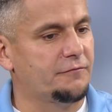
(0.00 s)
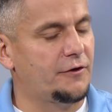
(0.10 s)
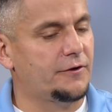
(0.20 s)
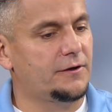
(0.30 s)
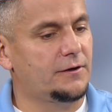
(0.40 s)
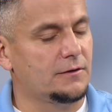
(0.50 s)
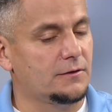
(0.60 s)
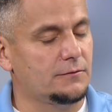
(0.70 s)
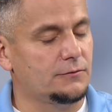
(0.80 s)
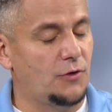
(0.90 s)
very,
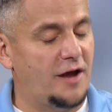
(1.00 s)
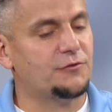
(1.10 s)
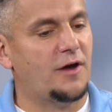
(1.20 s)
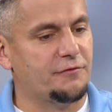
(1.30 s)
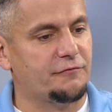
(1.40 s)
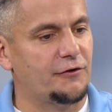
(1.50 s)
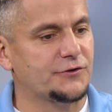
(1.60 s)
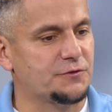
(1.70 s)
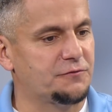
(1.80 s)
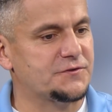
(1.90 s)
uh, you have to have a very
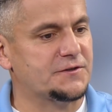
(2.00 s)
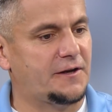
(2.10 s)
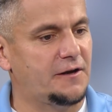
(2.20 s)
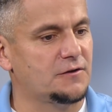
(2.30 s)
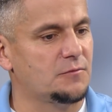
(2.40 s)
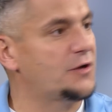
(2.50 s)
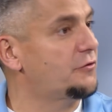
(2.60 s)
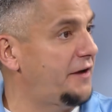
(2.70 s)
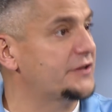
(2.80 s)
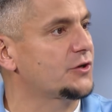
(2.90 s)
sophisticated
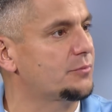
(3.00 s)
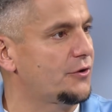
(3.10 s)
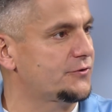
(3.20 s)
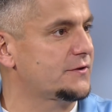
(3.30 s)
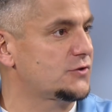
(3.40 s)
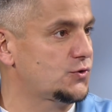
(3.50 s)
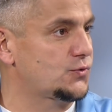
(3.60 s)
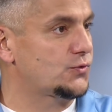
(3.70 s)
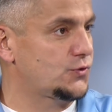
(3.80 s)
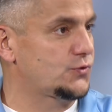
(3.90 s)
manufacturing process
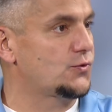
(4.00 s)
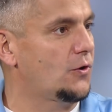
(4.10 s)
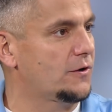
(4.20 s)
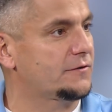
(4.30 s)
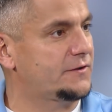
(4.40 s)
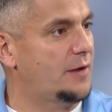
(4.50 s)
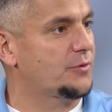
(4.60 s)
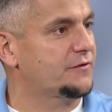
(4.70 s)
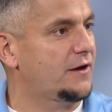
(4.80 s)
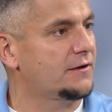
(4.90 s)
to, to do all type
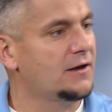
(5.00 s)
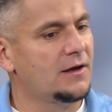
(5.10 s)
of that.